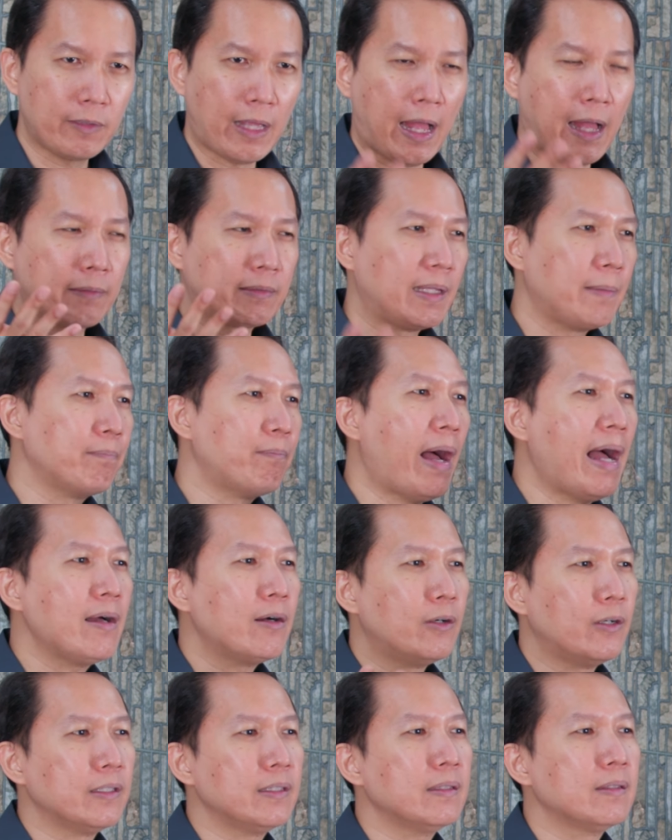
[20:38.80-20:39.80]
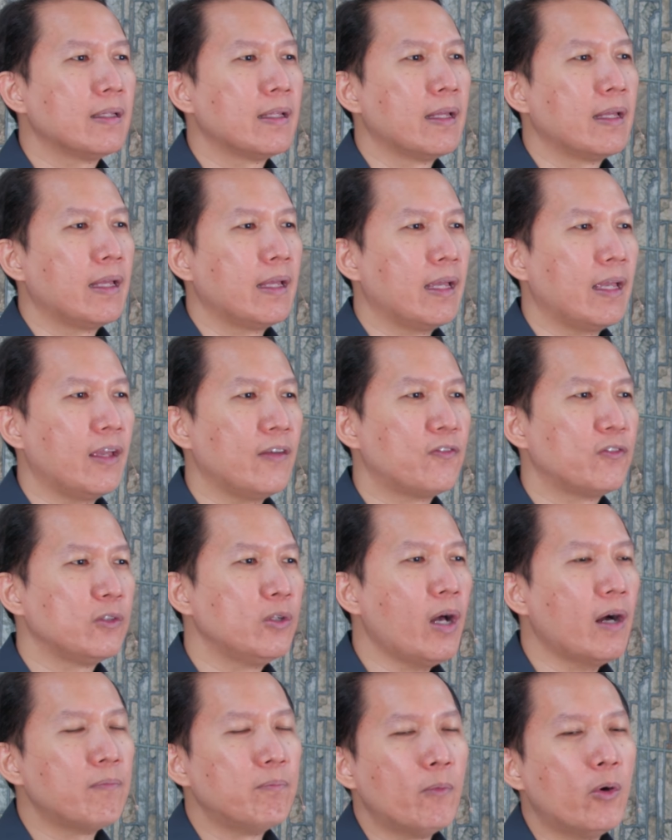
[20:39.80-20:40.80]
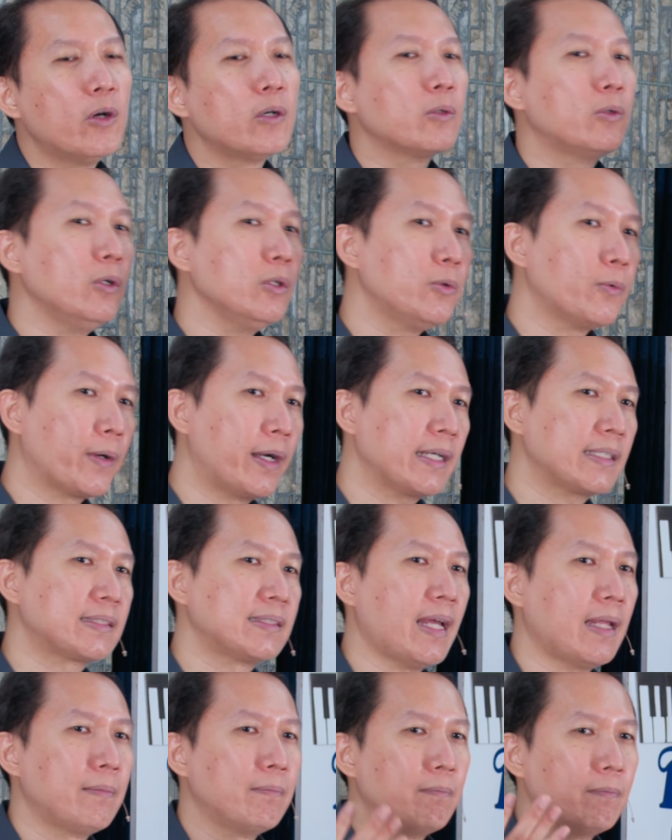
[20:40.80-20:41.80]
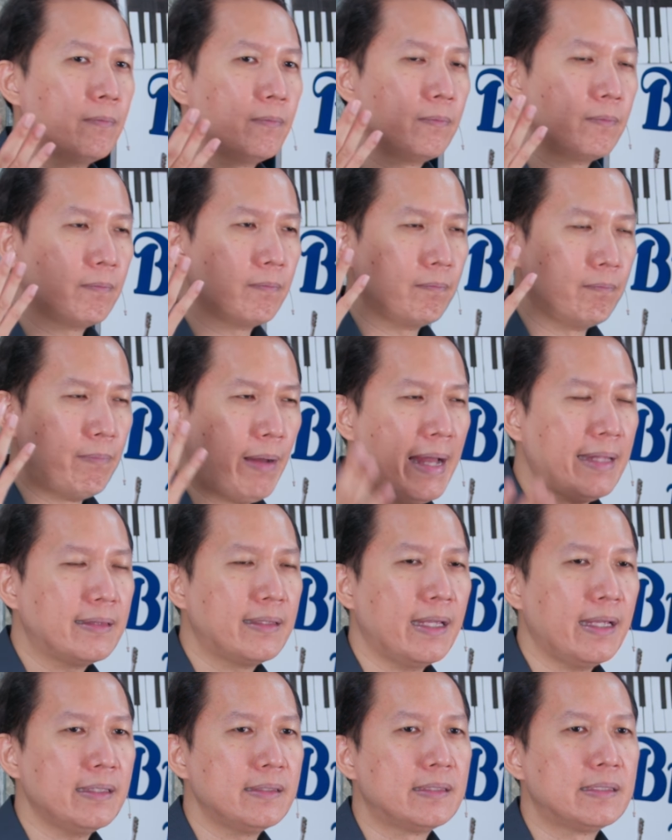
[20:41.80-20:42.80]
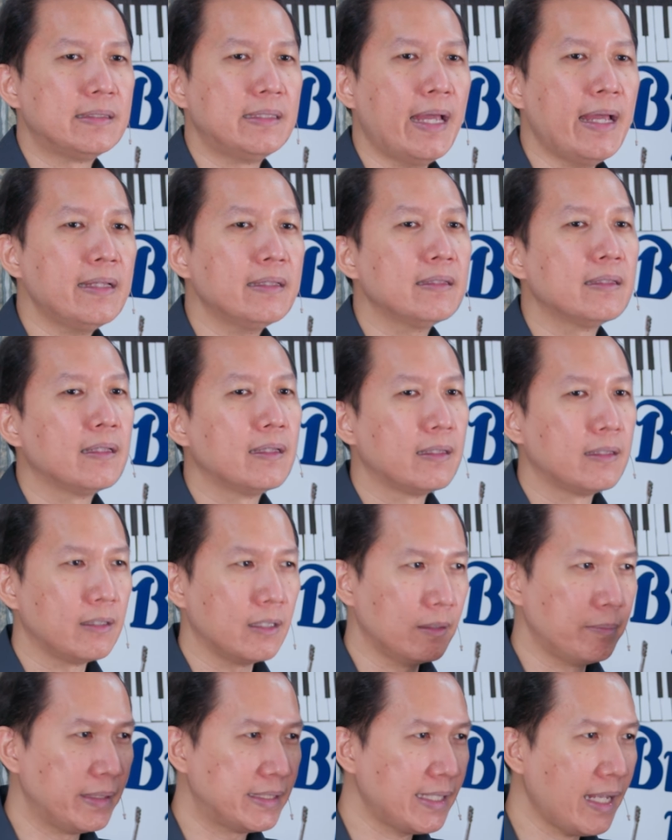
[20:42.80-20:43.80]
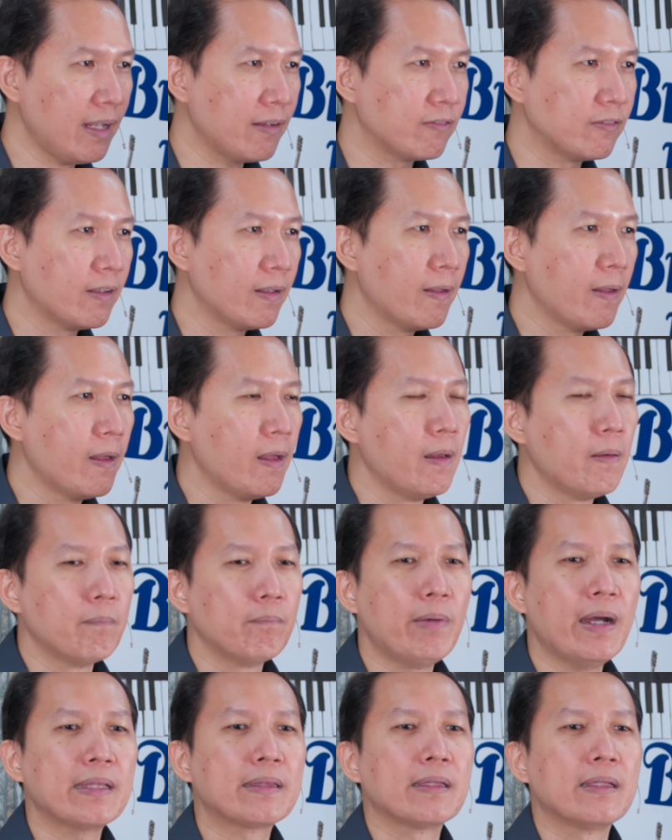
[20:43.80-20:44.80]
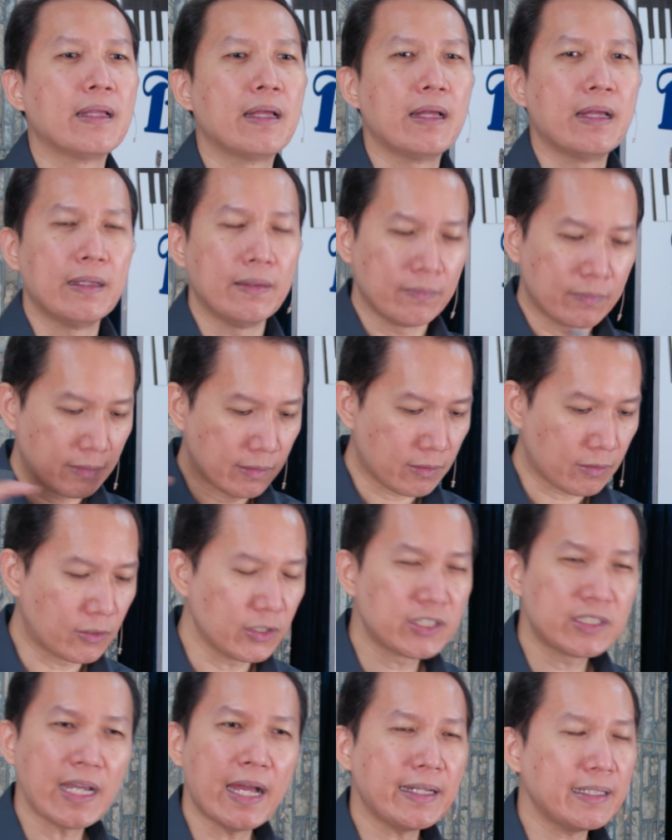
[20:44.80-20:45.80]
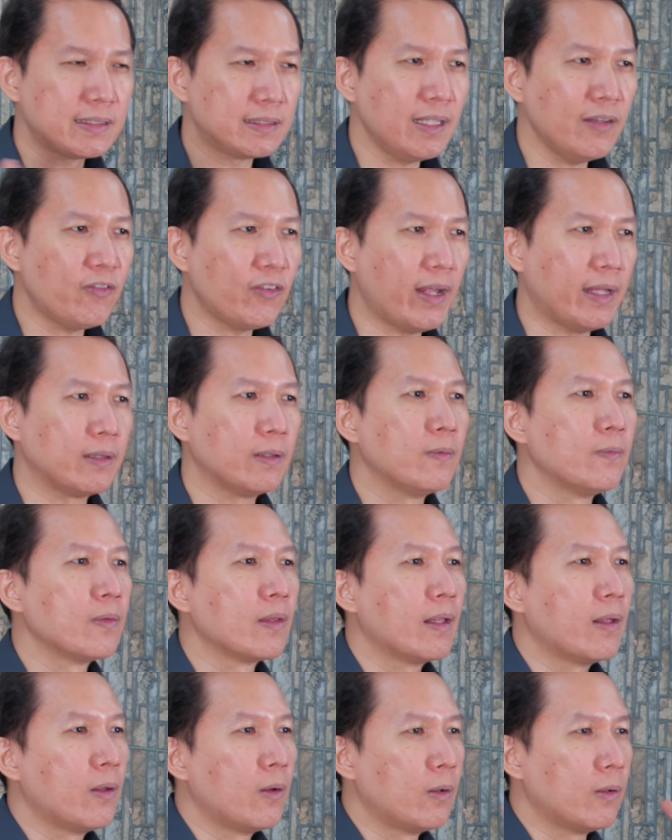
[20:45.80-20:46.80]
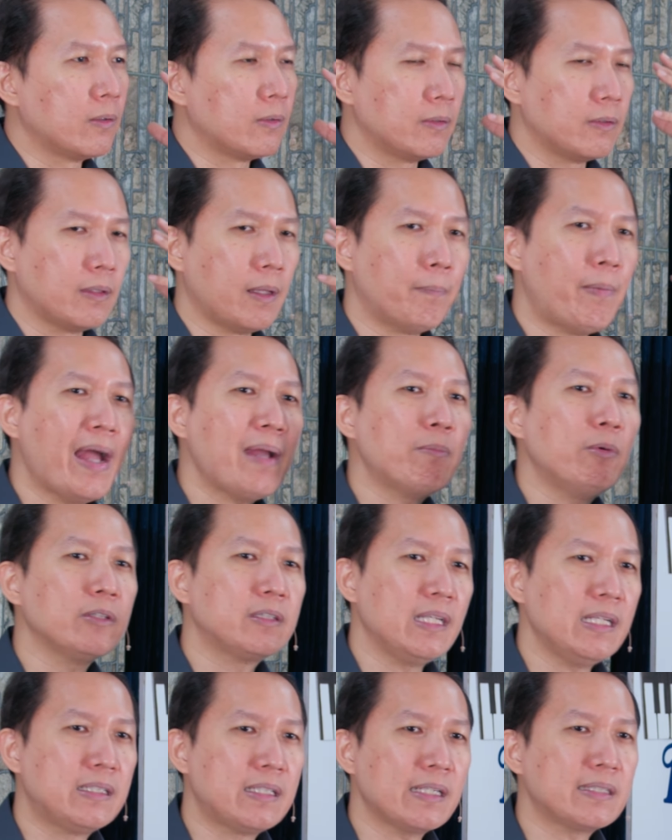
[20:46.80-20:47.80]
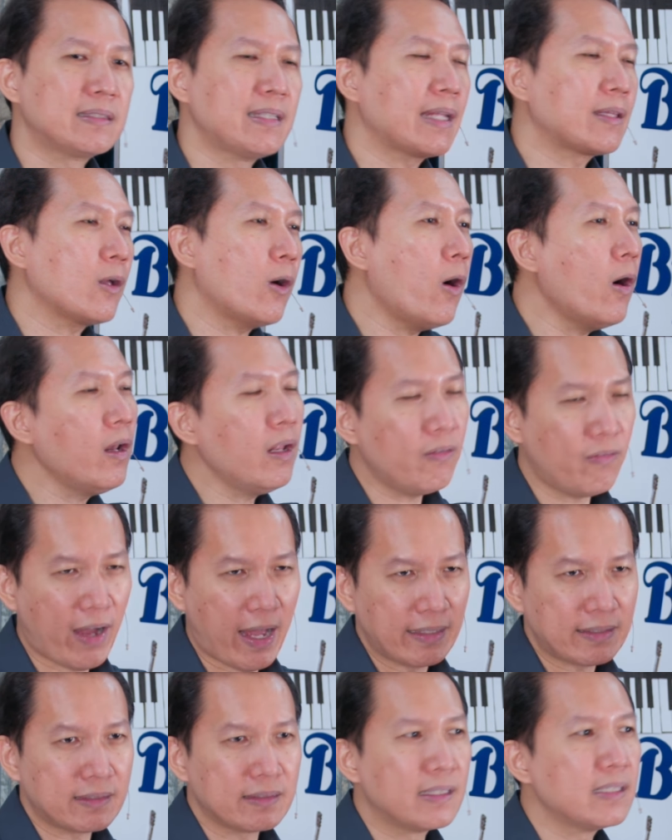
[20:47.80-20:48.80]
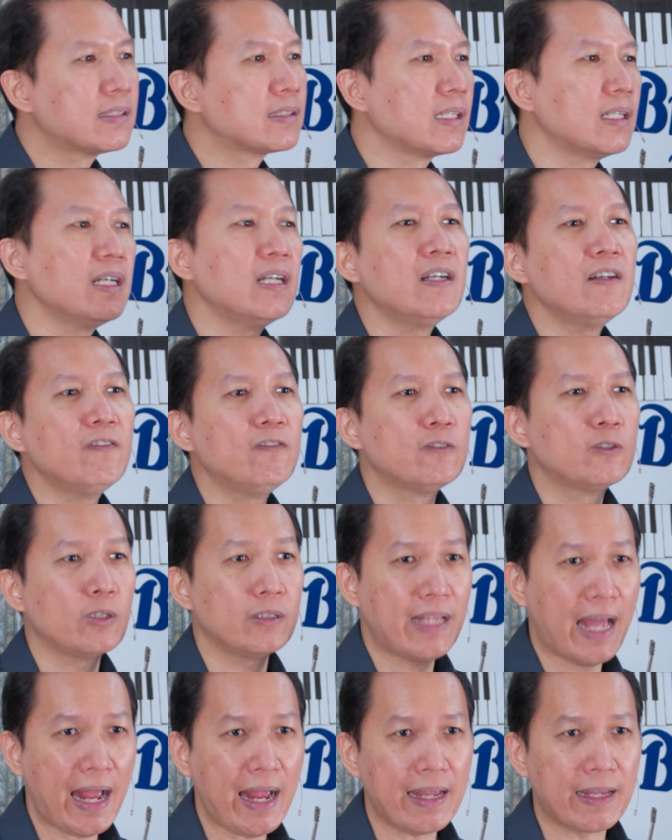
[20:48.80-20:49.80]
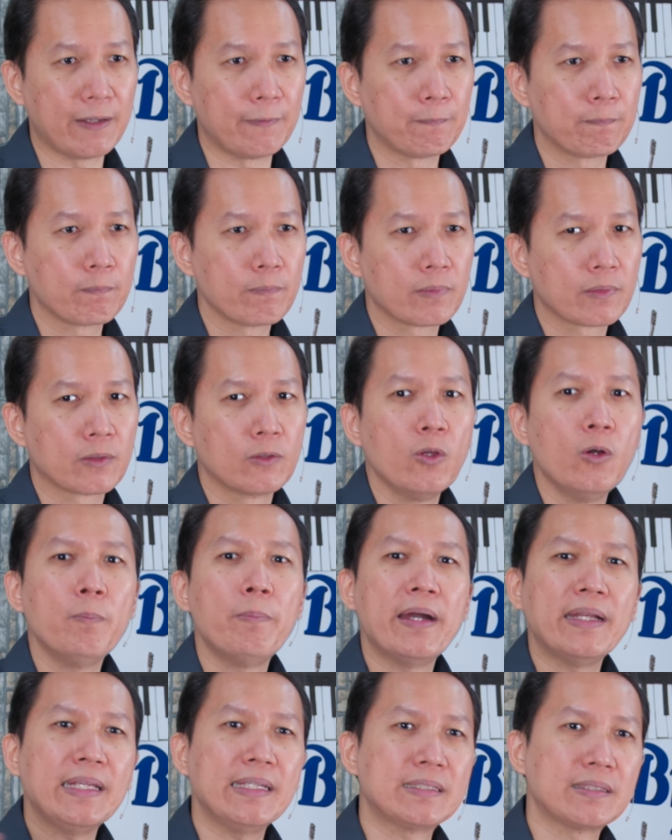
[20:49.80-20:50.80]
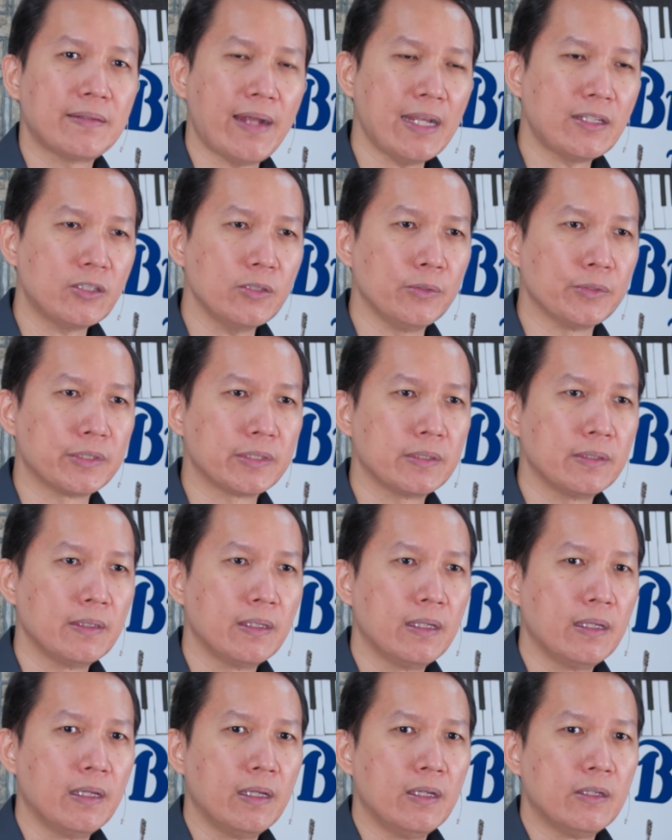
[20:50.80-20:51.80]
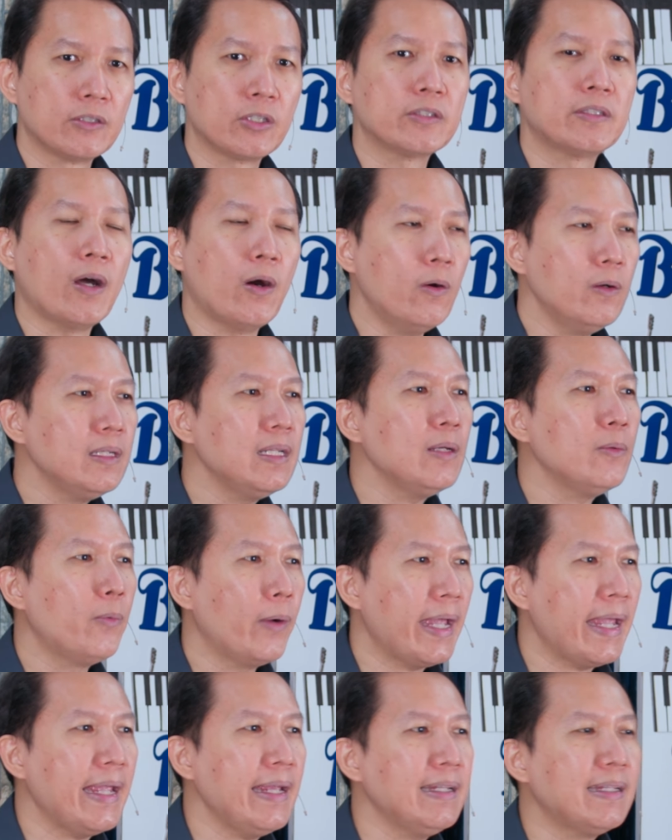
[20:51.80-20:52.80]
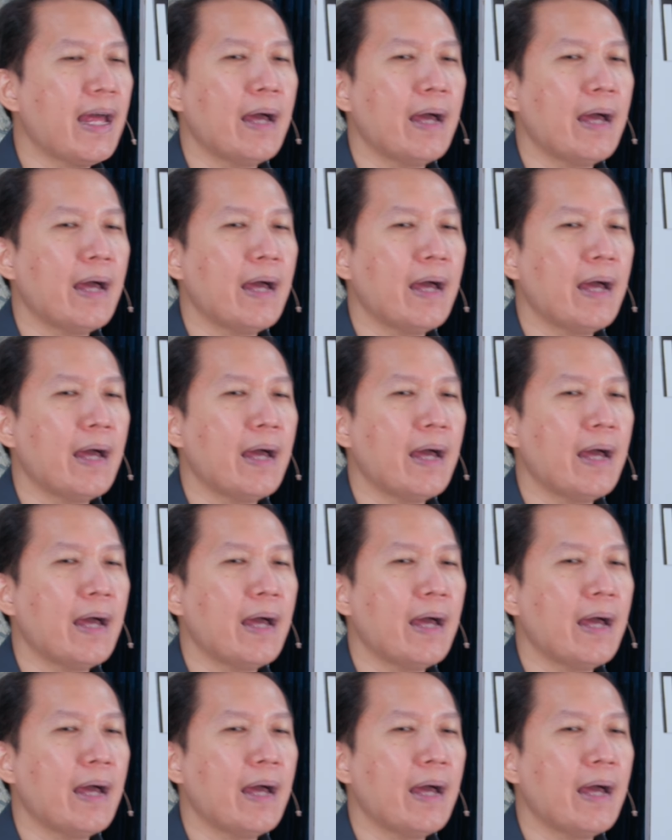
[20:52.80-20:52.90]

uh, timbangon, if you have more good works than bad deeds, then you'll be saved. But Christianity is different. The Bible teaches that all of us deserve to die. Nobody is righteous. So the only way